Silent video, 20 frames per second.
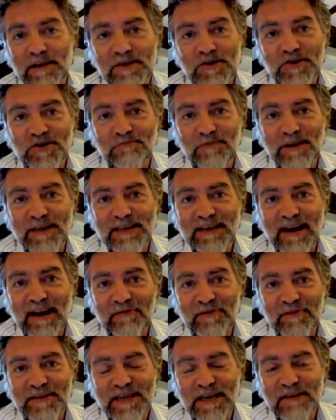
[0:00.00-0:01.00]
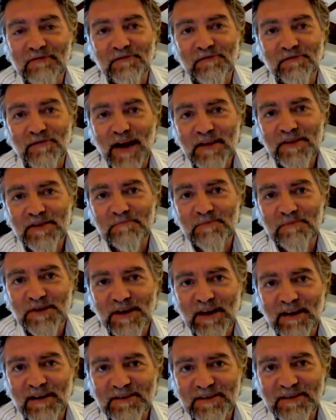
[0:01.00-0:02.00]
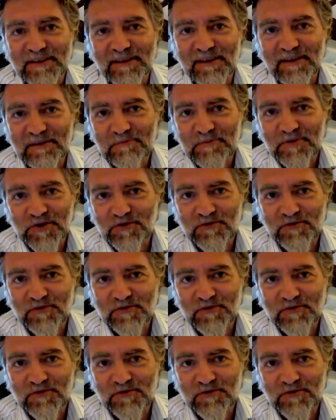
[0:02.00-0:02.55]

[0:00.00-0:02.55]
which we haven't even fathomed yet, I'm